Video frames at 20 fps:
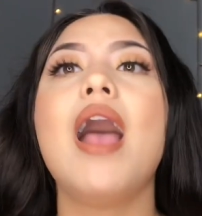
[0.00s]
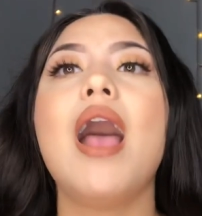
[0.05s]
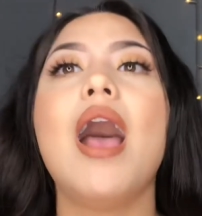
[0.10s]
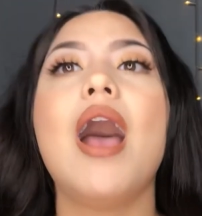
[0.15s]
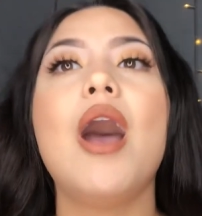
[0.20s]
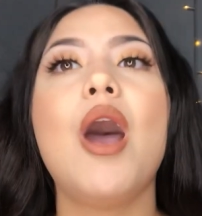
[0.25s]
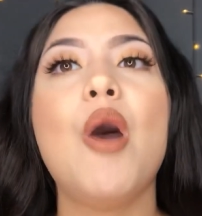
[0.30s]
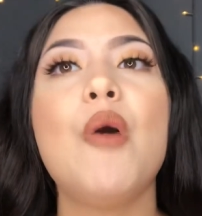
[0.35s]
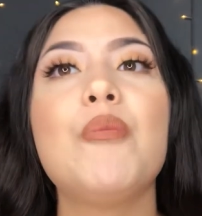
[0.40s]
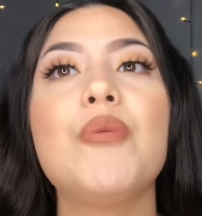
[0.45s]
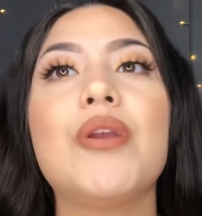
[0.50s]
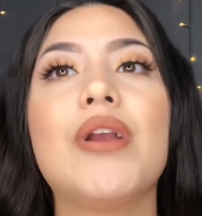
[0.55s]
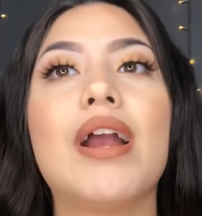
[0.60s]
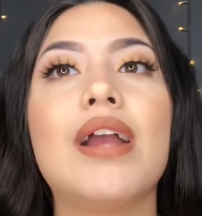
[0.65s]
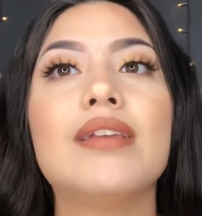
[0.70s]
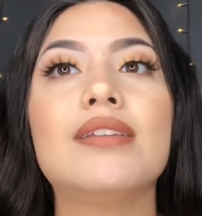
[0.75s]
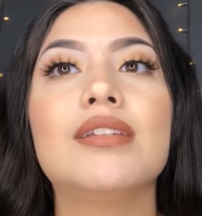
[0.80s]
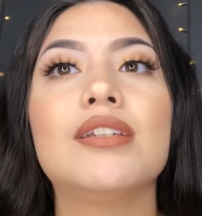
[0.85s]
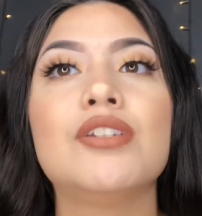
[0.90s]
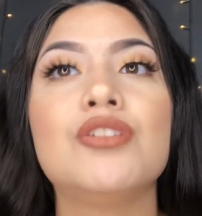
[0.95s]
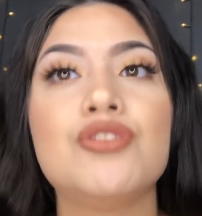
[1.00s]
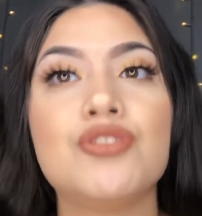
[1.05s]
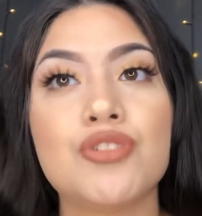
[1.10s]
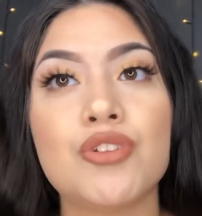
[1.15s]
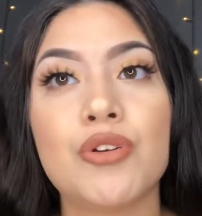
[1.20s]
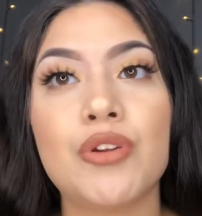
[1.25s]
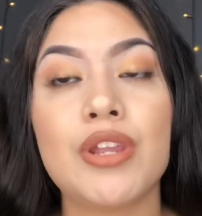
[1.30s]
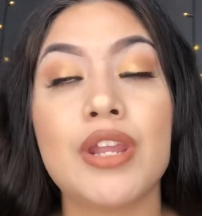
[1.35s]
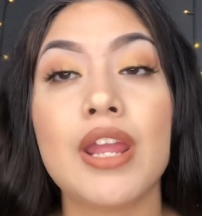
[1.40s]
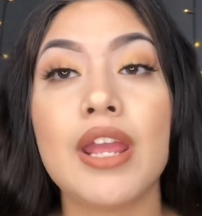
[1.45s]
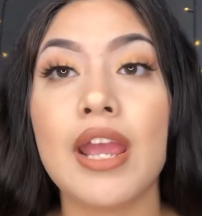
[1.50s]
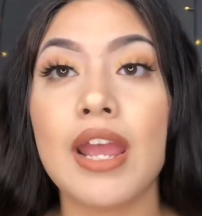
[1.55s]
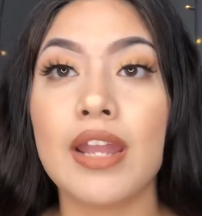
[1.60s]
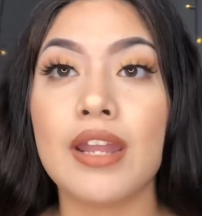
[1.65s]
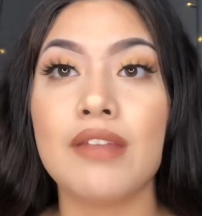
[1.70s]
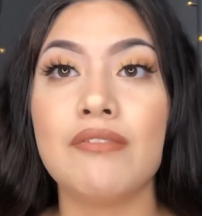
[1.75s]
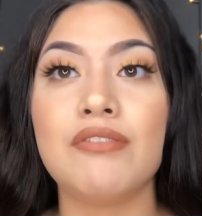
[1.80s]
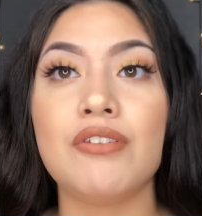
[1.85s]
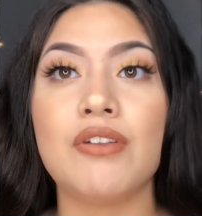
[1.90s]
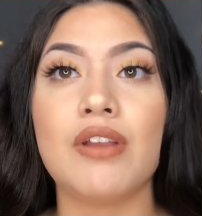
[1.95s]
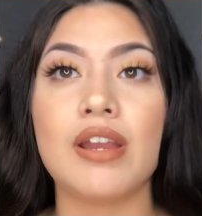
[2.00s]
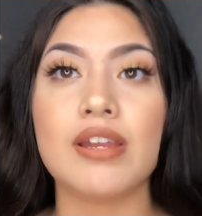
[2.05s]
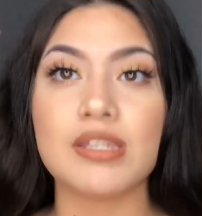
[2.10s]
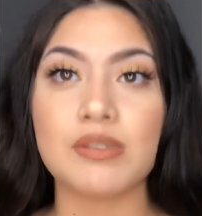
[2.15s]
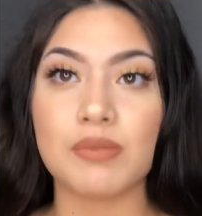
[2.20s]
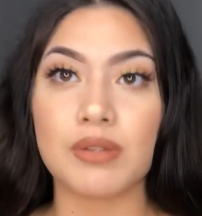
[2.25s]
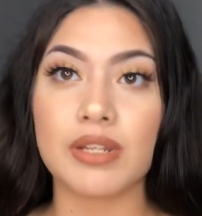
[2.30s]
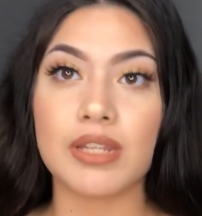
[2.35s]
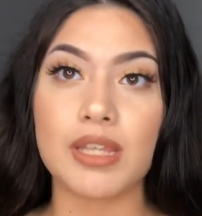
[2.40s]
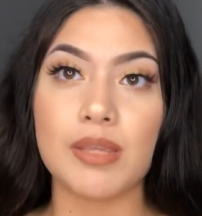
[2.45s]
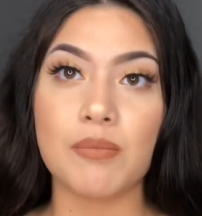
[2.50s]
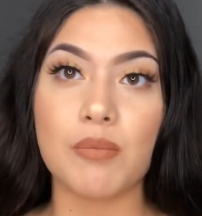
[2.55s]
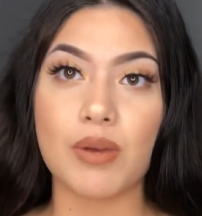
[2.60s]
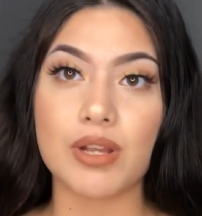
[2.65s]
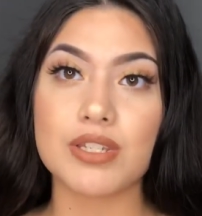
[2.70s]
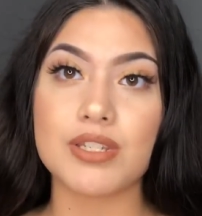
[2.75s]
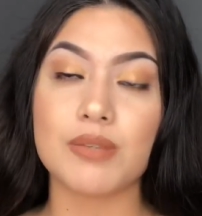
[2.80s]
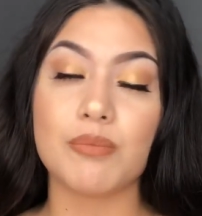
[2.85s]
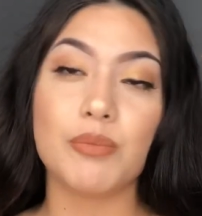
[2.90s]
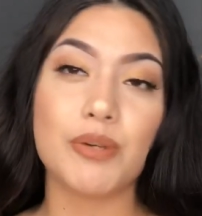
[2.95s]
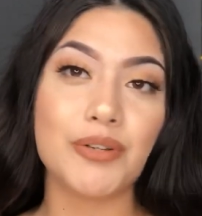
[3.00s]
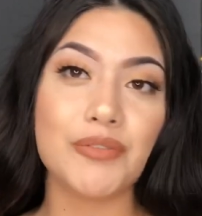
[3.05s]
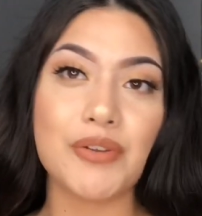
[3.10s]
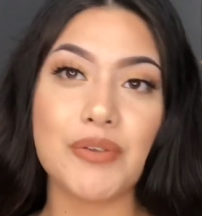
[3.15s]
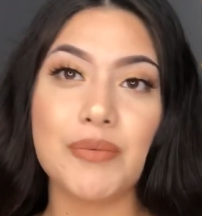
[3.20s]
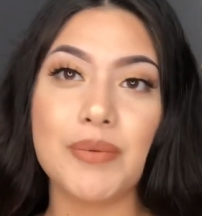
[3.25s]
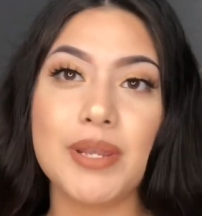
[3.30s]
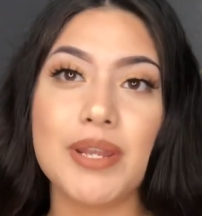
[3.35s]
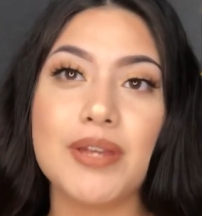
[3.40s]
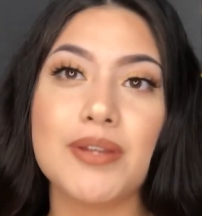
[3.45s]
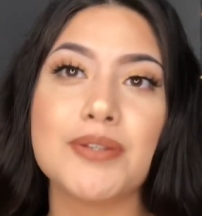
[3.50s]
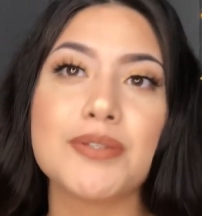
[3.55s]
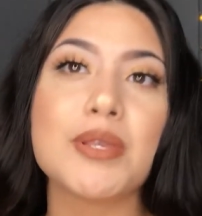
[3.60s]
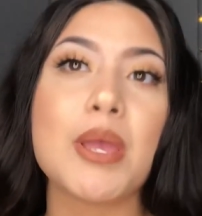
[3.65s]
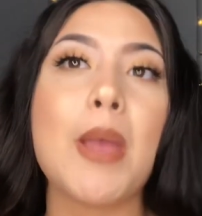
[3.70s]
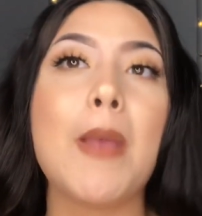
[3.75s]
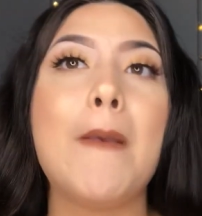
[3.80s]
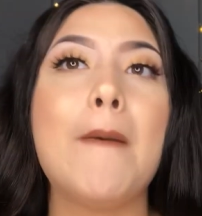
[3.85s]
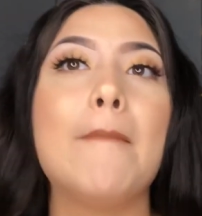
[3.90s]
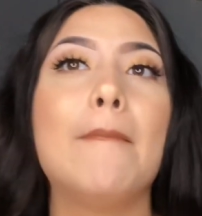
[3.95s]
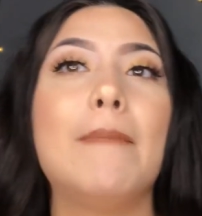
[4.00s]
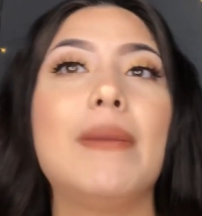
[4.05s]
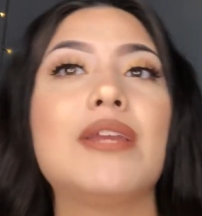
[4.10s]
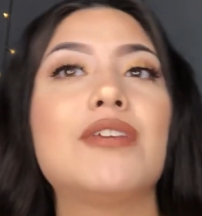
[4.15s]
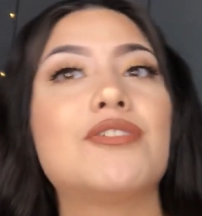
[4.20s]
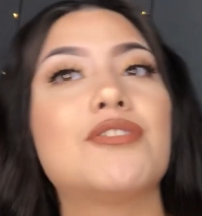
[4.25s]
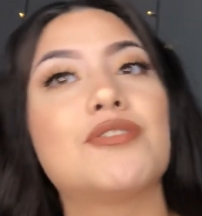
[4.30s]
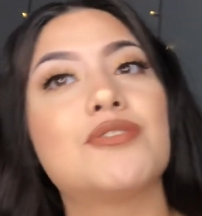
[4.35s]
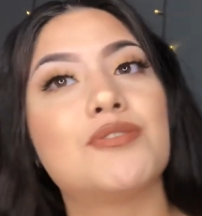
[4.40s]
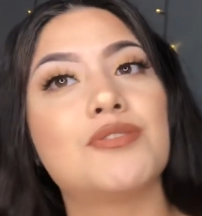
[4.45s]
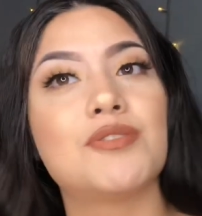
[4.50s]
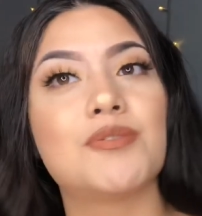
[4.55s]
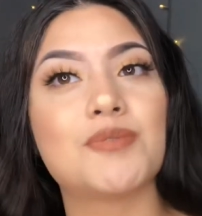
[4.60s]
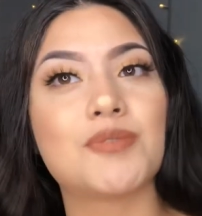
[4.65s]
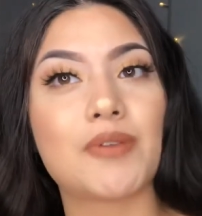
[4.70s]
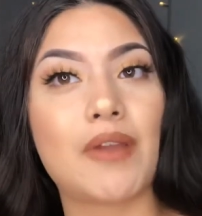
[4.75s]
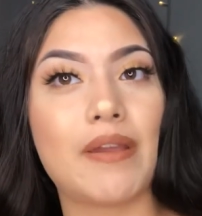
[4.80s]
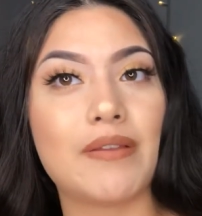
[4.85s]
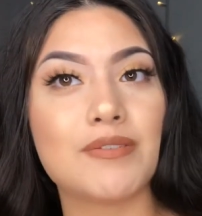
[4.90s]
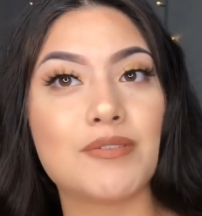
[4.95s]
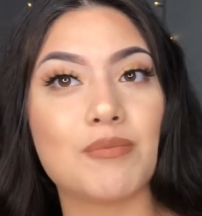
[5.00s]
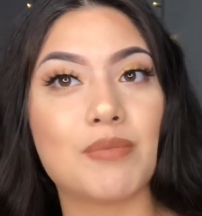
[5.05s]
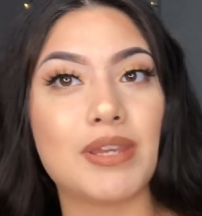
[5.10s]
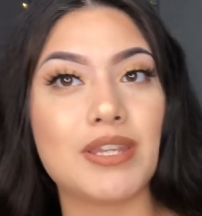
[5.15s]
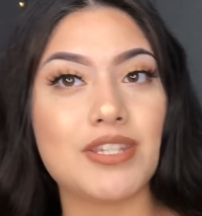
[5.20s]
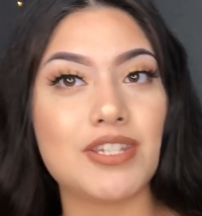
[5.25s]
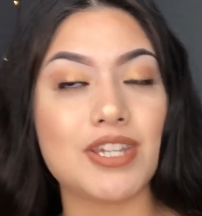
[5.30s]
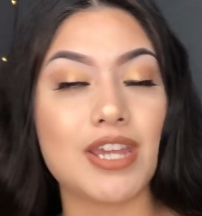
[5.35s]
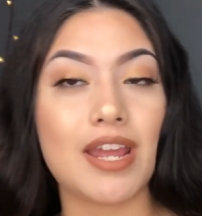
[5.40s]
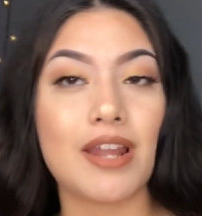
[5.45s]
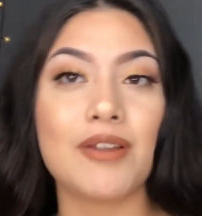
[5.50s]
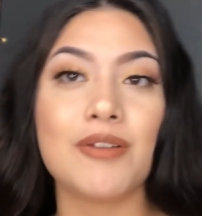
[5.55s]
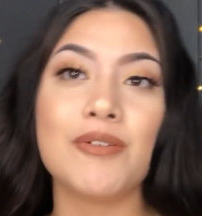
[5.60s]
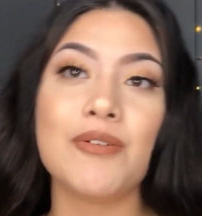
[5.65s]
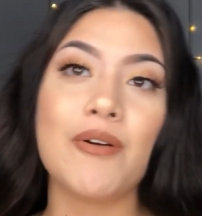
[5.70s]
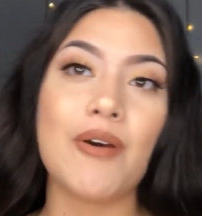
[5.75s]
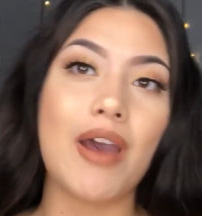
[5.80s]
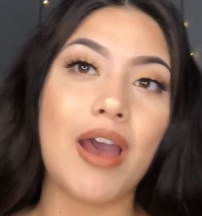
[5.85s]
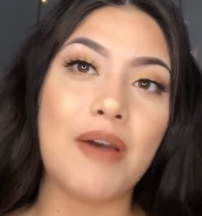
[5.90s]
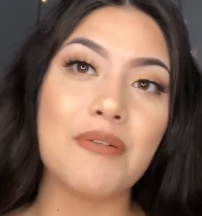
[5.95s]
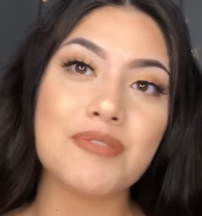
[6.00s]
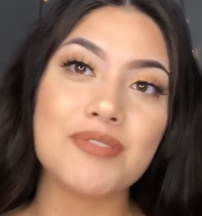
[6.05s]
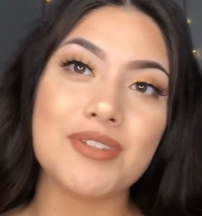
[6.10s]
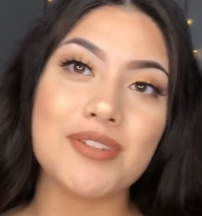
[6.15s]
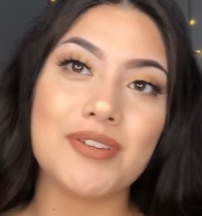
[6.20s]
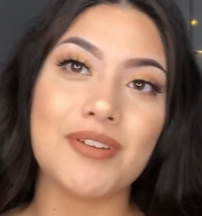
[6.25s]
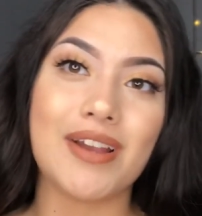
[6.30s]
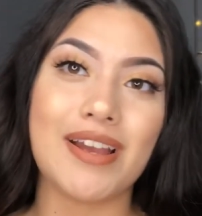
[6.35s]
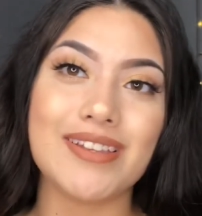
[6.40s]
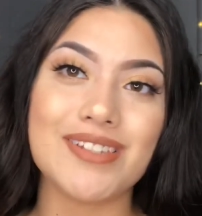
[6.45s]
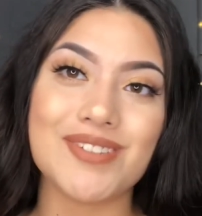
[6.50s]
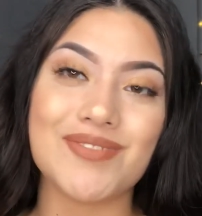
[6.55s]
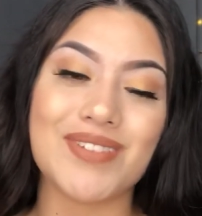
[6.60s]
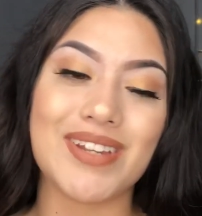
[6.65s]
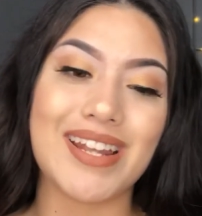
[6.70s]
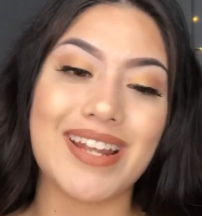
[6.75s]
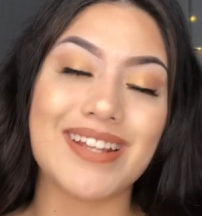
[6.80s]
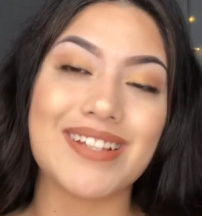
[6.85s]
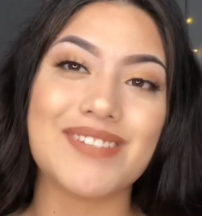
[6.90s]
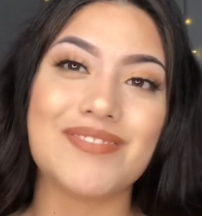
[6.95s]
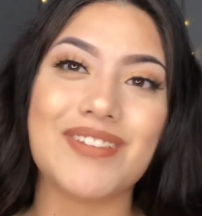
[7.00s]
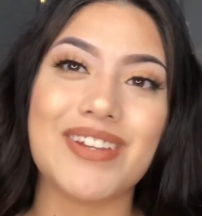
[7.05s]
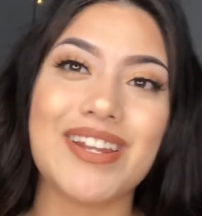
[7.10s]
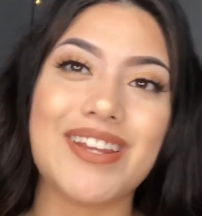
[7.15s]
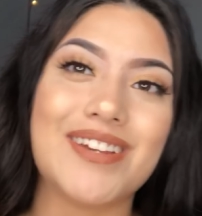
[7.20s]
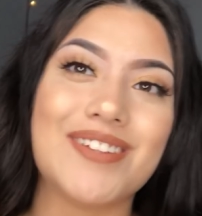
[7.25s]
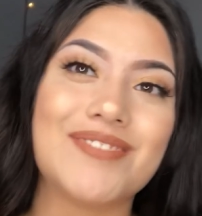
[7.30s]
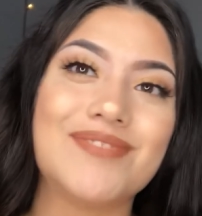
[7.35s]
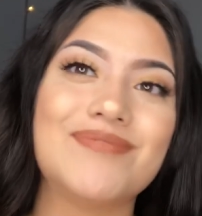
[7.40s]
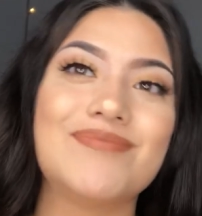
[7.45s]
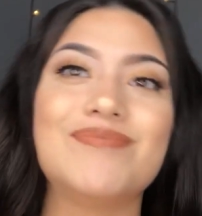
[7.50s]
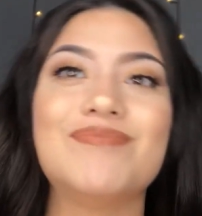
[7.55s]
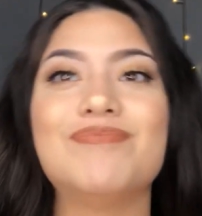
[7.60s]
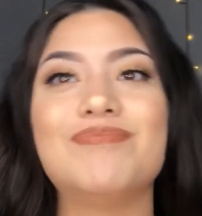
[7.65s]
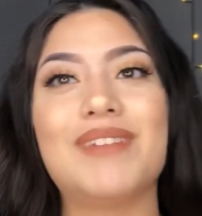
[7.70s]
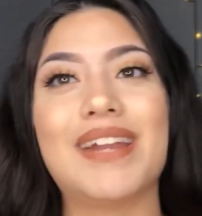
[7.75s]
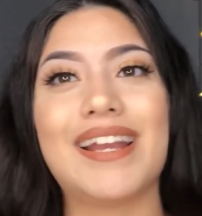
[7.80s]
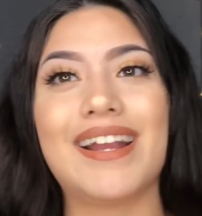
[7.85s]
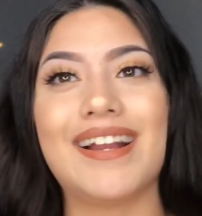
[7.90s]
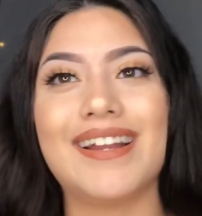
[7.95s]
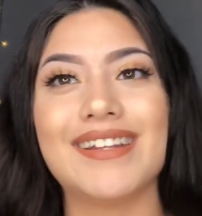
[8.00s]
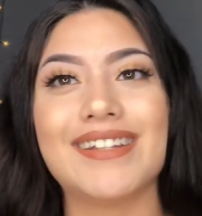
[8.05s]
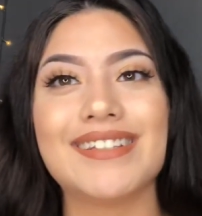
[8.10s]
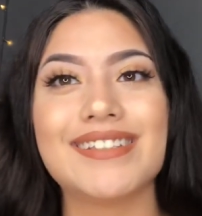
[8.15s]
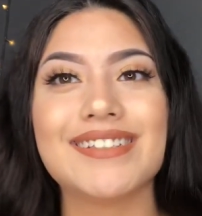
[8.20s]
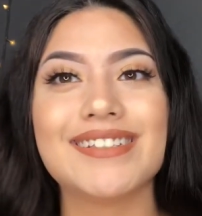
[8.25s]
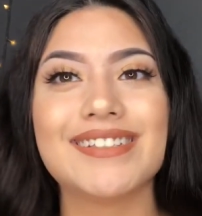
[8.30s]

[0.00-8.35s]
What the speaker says: I hope you guys enjoyed it, and if you guys want to keep watching more of my videos, make sure to subscribe to my channel. I will see you guys on my next video. Bye guys.